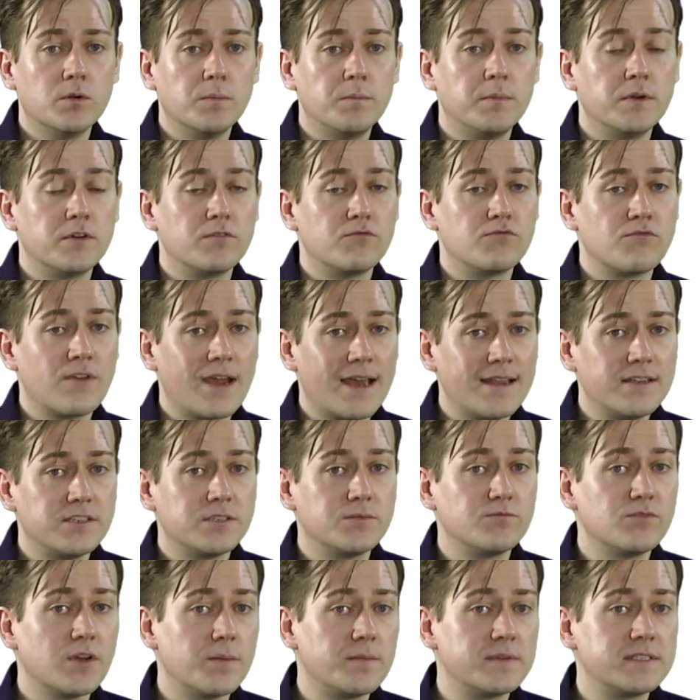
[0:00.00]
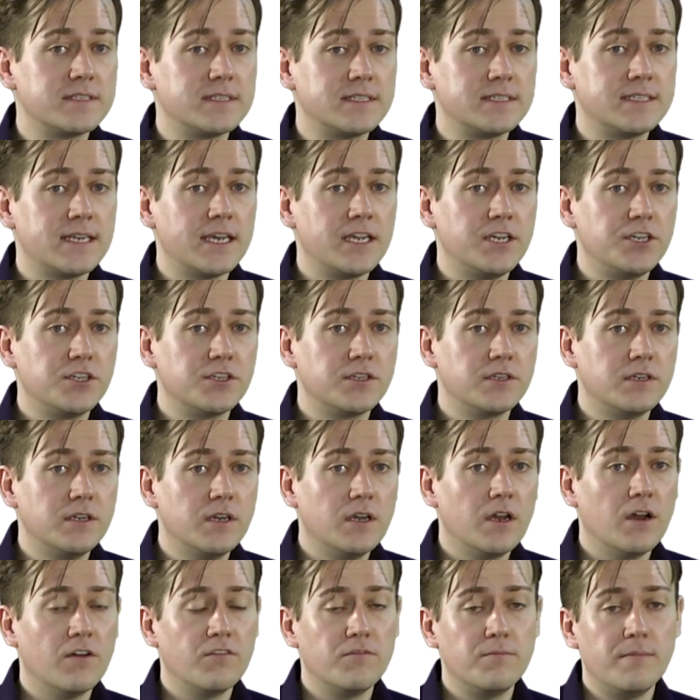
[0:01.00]
but random representation
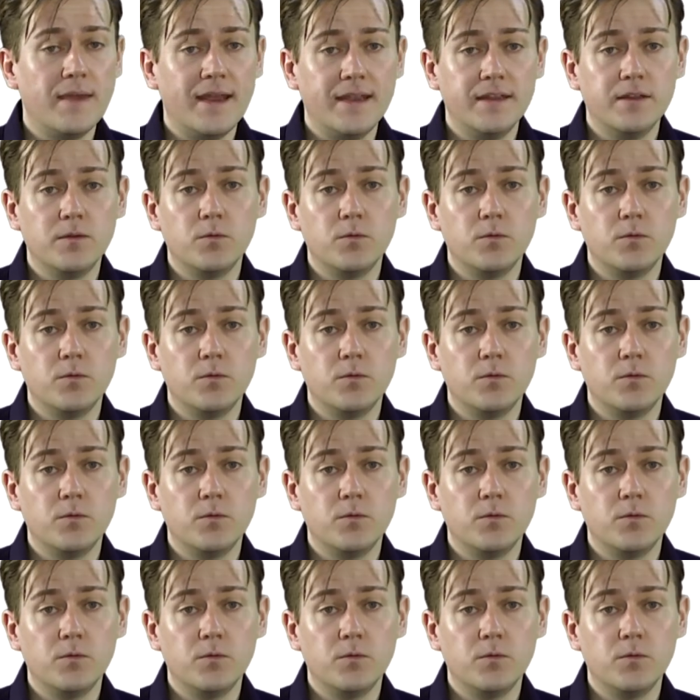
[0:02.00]
of men and